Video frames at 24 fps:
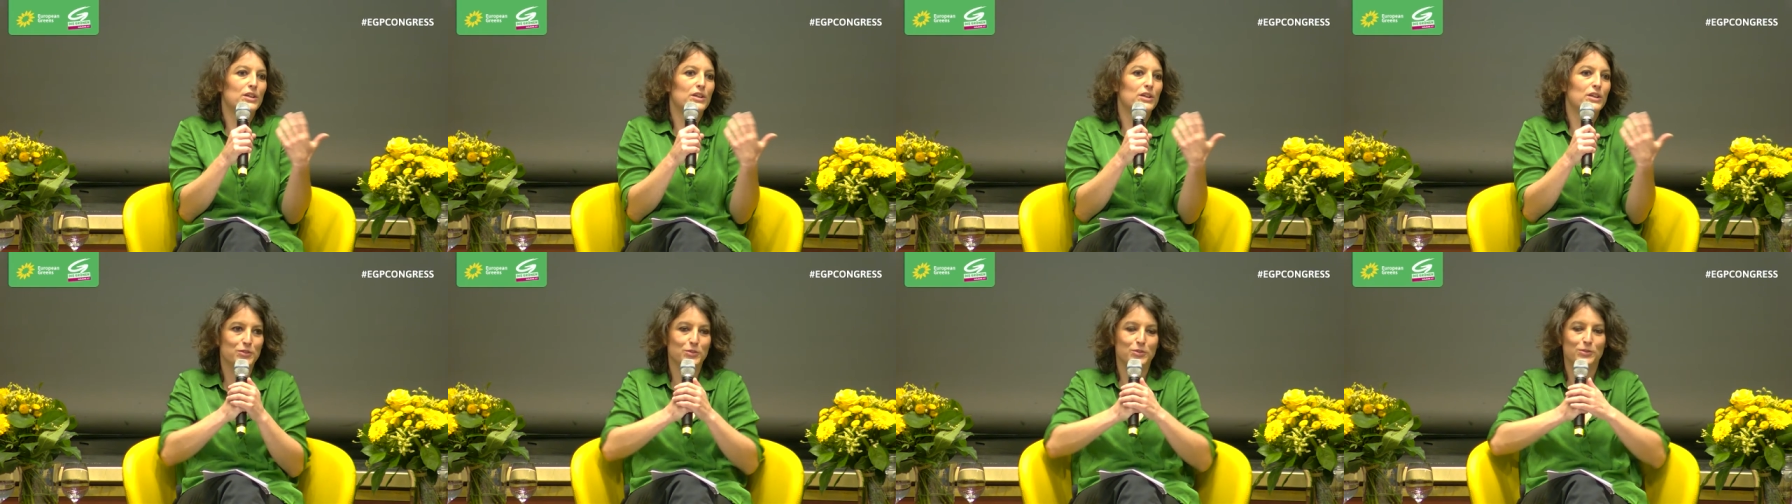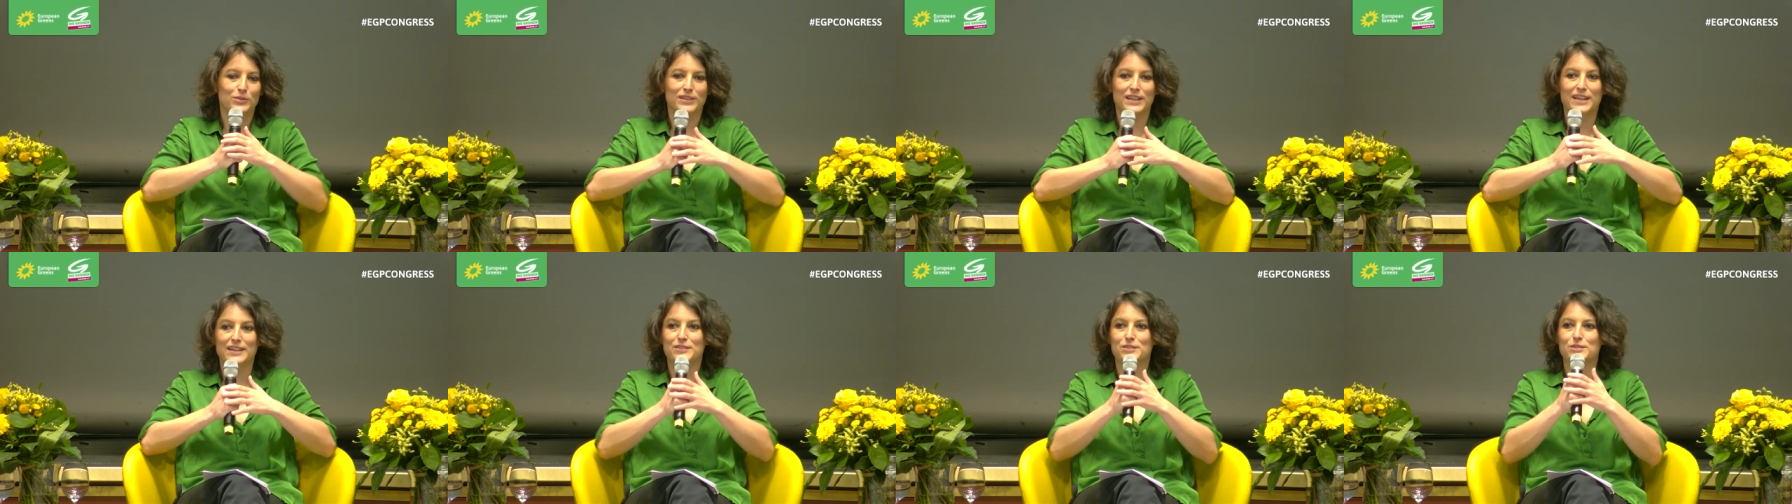So
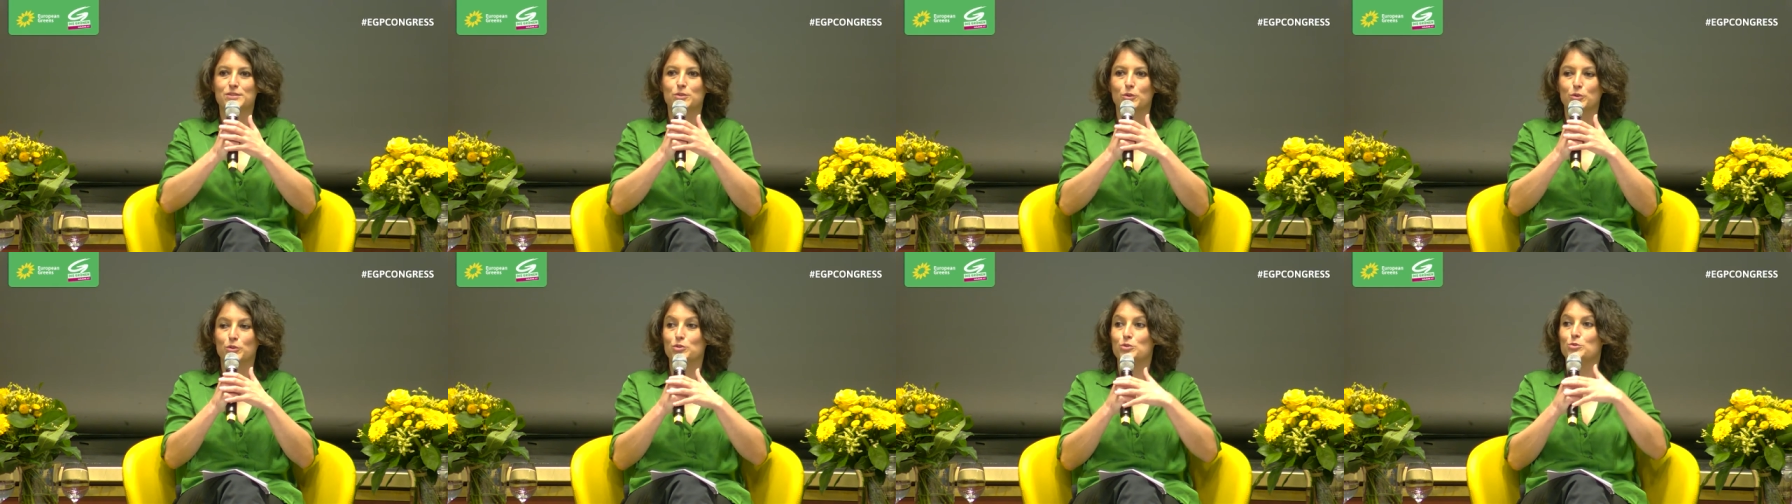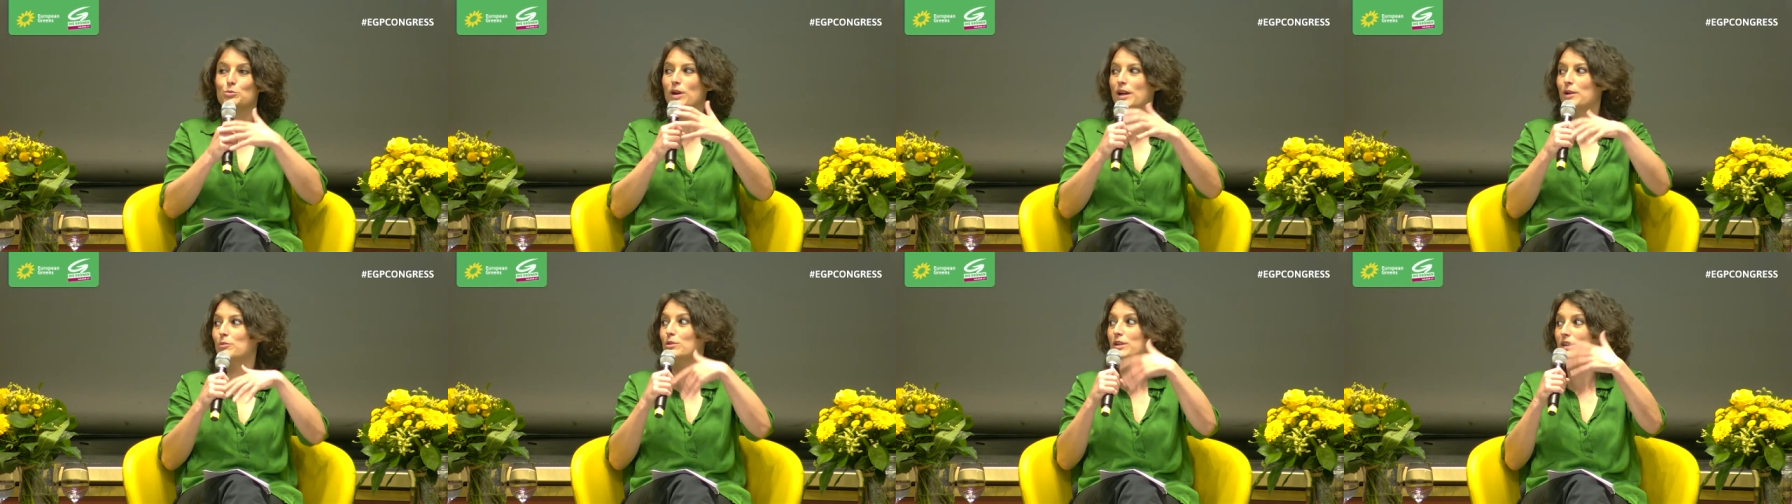that's also
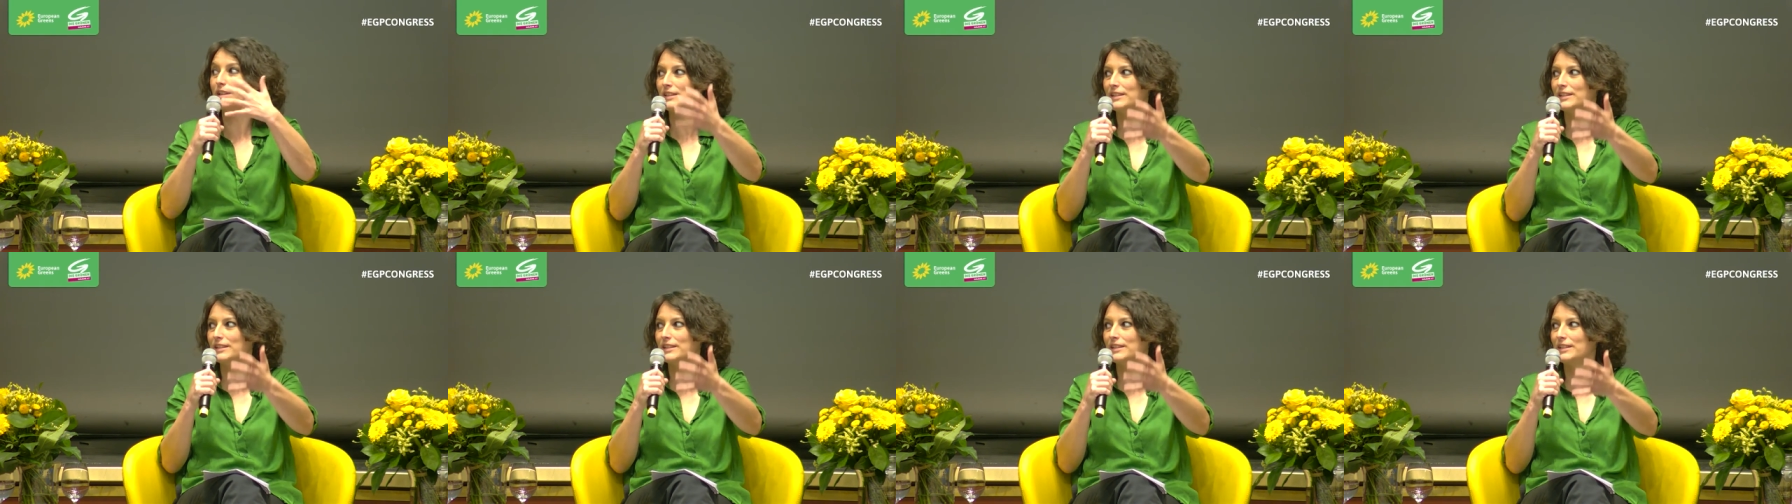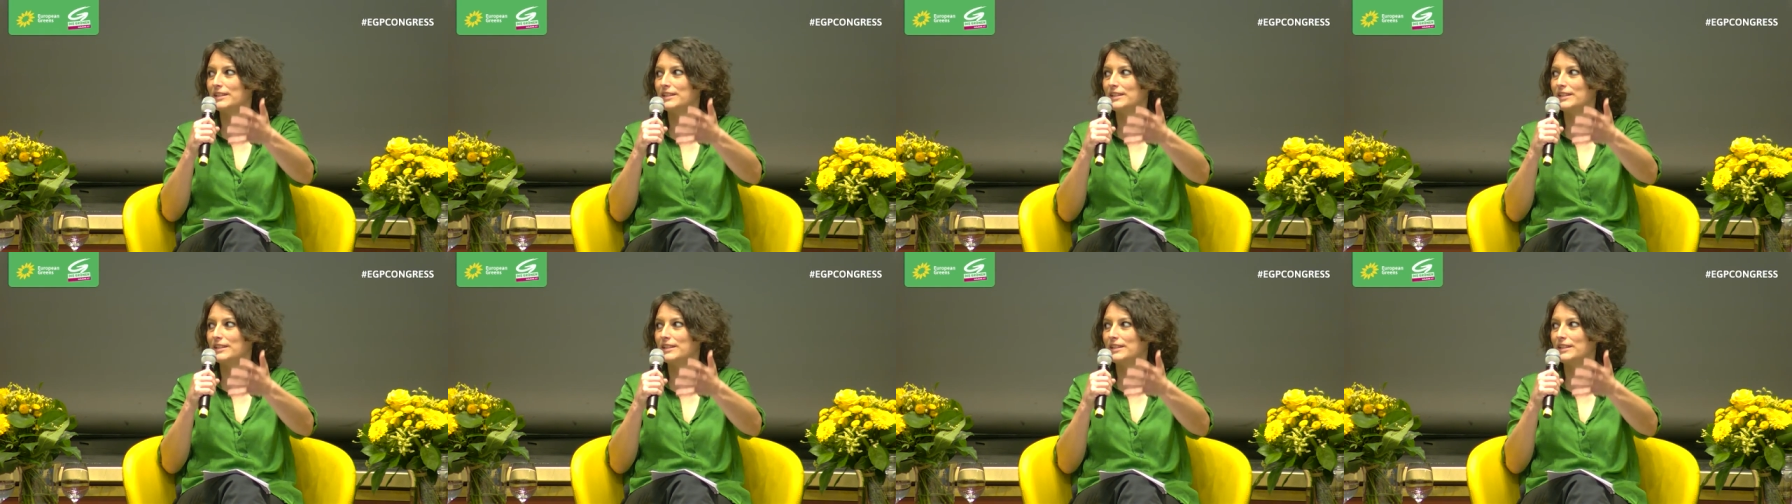why we're here,
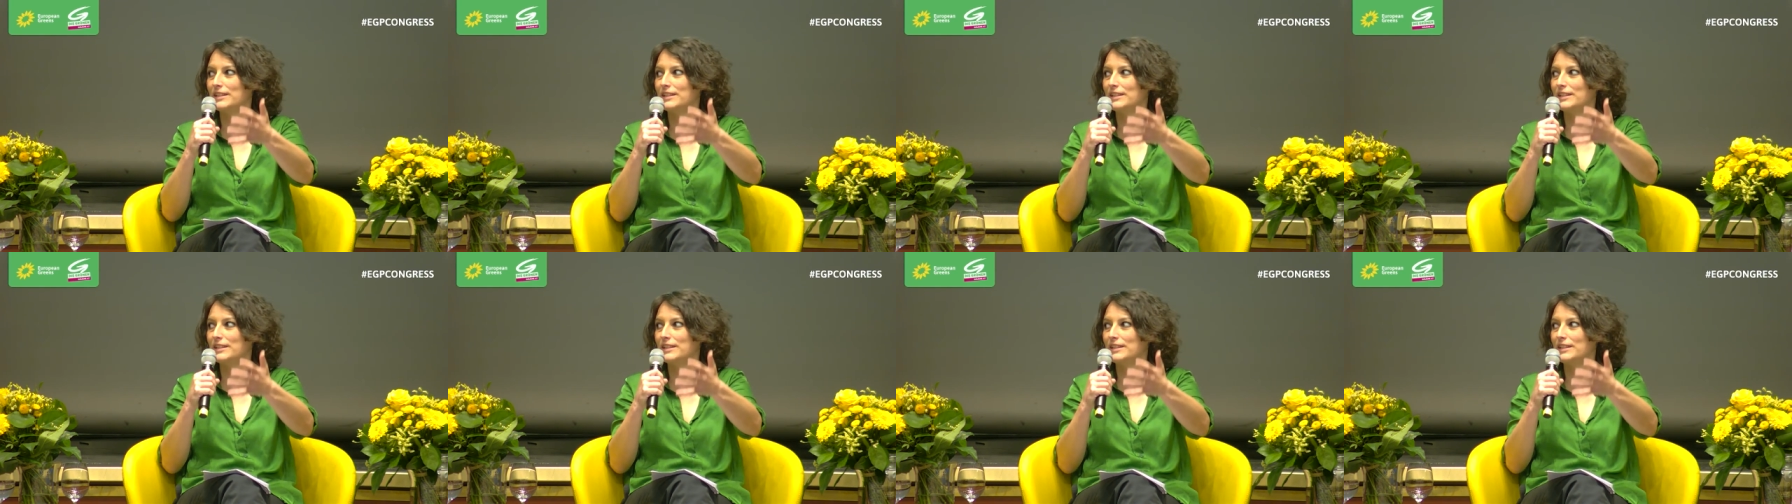to